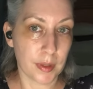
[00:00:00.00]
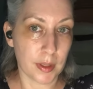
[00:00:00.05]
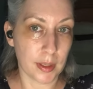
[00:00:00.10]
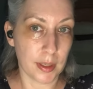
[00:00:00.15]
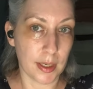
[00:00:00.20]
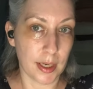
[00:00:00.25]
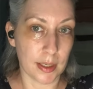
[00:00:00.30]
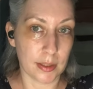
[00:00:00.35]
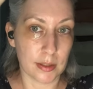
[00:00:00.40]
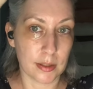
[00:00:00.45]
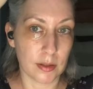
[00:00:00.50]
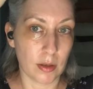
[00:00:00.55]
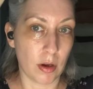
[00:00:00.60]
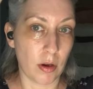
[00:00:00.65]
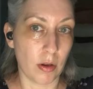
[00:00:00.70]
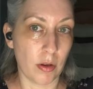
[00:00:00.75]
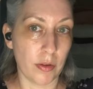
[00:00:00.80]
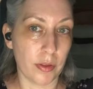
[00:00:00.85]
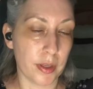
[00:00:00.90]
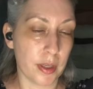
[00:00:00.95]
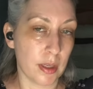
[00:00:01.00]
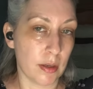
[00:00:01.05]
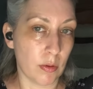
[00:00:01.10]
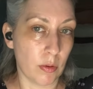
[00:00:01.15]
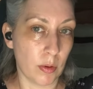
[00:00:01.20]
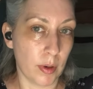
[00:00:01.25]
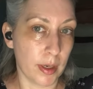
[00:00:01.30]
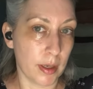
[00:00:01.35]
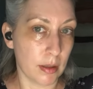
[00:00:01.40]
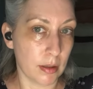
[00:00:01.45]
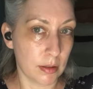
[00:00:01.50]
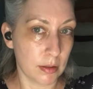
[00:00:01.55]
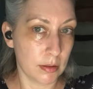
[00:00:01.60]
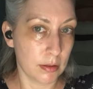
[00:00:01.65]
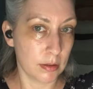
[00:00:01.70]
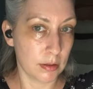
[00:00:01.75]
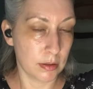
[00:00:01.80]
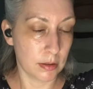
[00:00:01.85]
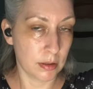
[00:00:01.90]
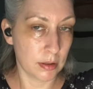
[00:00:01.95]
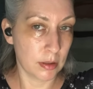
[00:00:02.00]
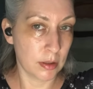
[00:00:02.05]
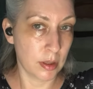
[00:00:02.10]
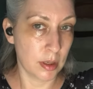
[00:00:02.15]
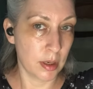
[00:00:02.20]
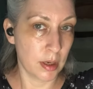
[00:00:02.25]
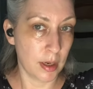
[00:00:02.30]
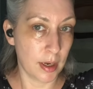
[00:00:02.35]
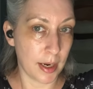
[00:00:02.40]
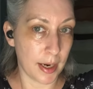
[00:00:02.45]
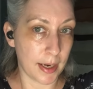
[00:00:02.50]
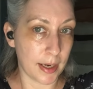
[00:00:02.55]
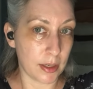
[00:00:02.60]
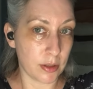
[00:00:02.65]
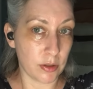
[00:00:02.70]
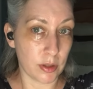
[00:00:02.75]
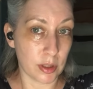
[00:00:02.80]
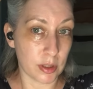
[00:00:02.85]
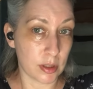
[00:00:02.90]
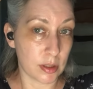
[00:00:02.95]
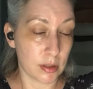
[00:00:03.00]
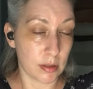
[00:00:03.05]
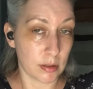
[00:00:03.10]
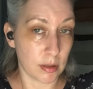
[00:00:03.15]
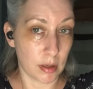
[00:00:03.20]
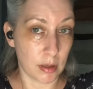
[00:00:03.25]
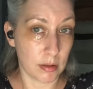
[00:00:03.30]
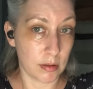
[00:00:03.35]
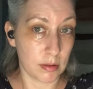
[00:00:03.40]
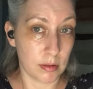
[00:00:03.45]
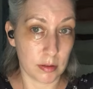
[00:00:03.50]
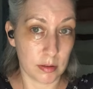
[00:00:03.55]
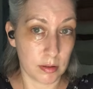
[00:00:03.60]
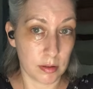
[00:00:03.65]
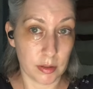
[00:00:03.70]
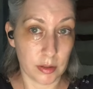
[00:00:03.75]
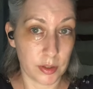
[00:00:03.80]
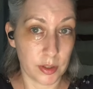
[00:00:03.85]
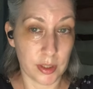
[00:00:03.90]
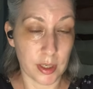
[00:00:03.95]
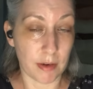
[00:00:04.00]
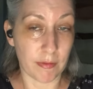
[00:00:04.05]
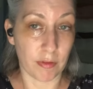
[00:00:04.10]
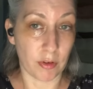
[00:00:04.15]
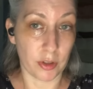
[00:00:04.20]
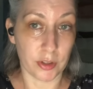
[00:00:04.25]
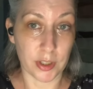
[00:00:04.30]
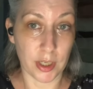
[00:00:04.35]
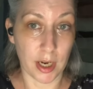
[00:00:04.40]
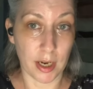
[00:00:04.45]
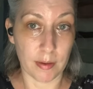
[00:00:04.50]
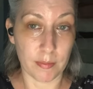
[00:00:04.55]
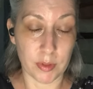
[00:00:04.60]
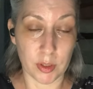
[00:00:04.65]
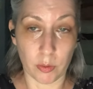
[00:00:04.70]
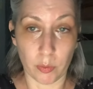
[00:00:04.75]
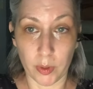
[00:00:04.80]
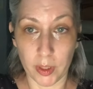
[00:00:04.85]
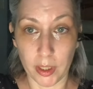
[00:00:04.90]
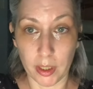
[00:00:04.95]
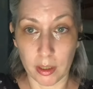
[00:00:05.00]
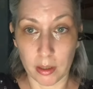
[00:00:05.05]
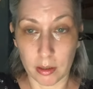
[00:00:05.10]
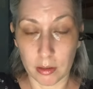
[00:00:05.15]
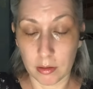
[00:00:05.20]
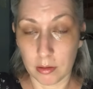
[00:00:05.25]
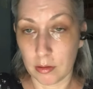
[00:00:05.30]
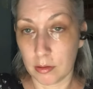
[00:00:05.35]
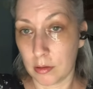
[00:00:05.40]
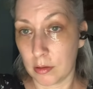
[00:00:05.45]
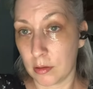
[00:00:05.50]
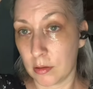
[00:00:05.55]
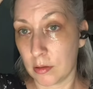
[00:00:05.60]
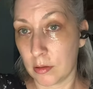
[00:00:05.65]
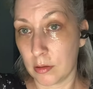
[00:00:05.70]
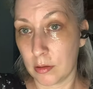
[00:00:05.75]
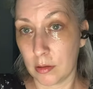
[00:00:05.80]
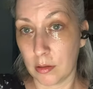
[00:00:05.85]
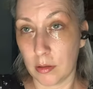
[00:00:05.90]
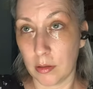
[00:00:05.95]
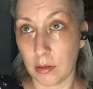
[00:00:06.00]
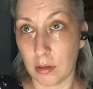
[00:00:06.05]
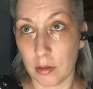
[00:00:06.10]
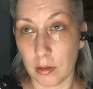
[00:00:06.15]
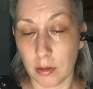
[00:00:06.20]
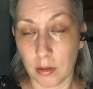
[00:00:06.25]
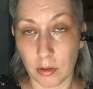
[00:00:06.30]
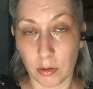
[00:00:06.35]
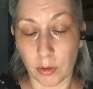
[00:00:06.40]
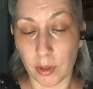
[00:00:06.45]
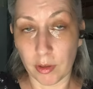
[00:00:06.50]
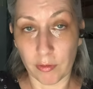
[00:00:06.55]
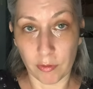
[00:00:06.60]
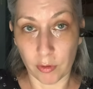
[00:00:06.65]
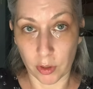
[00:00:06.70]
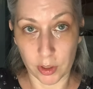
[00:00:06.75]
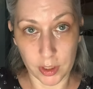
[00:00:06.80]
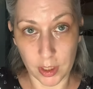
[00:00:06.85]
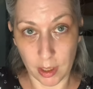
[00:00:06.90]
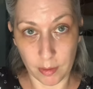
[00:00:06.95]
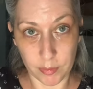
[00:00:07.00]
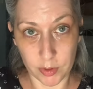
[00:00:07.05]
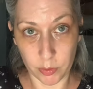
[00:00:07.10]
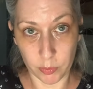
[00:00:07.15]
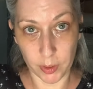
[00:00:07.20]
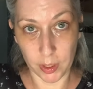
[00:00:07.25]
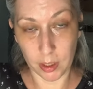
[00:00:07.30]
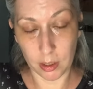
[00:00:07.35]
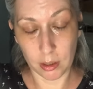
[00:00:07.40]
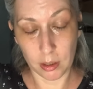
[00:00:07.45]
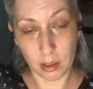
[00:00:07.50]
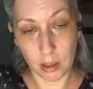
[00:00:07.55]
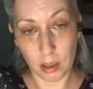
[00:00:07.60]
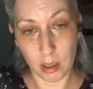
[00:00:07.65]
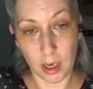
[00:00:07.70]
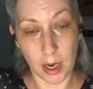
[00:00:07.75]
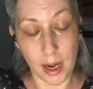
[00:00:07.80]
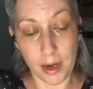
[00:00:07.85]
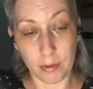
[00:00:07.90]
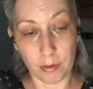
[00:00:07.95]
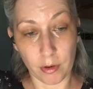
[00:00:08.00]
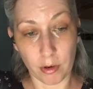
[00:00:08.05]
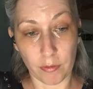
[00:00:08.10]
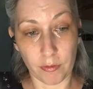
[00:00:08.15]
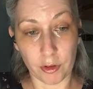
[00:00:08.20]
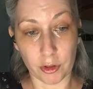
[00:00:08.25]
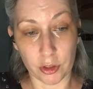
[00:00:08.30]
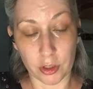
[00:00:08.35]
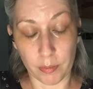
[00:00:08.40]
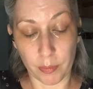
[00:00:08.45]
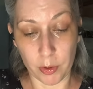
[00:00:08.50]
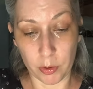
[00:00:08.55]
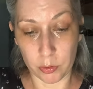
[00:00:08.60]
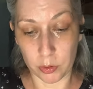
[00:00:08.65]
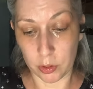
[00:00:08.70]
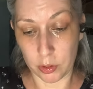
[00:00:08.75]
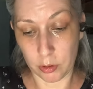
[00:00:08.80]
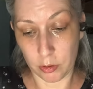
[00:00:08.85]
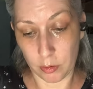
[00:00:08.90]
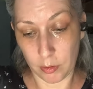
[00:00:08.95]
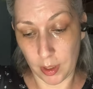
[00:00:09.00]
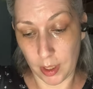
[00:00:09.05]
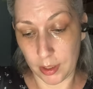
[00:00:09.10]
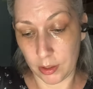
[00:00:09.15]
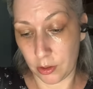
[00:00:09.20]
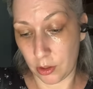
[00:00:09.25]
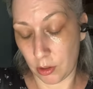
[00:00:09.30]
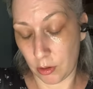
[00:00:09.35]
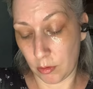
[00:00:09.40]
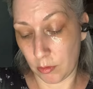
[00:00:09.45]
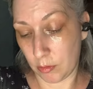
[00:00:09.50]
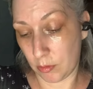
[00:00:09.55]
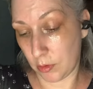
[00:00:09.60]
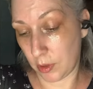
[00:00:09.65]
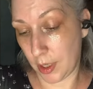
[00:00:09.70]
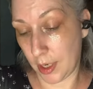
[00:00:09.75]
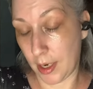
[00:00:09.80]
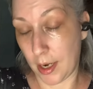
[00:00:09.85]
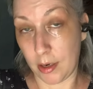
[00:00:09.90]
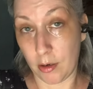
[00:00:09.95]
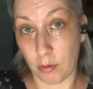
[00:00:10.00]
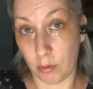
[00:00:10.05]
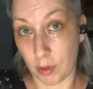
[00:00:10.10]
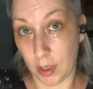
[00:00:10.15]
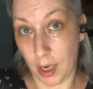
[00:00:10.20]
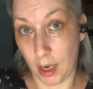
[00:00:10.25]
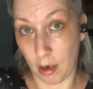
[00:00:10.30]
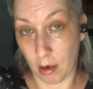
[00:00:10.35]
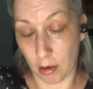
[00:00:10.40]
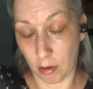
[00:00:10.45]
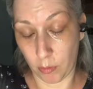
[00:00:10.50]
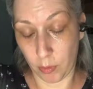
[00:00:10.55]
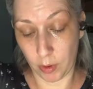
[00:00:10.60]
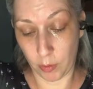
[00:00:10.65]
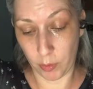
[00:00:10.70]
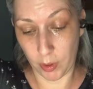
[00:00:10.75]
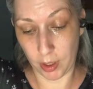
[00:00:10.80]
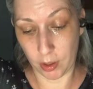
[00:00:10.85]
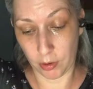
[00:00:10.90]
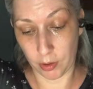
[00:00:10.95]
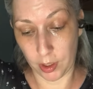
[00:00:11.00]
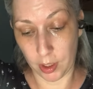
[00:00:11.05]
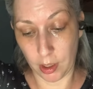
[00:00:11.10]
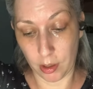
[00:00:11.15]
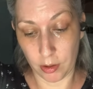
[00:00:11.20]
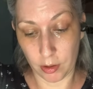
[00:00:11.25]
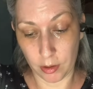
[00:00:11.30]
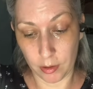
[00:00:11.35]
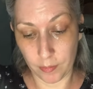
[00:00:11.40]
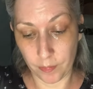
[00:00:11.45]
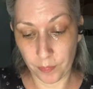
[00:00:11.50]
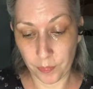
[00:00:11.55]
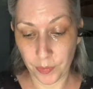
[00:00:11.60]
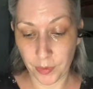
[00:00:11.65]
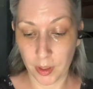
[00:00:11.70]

gets all the oil. And I do this several times a week, three to four times a week. I don't know if you're supposed to. I don't, and I don't care one way or the other.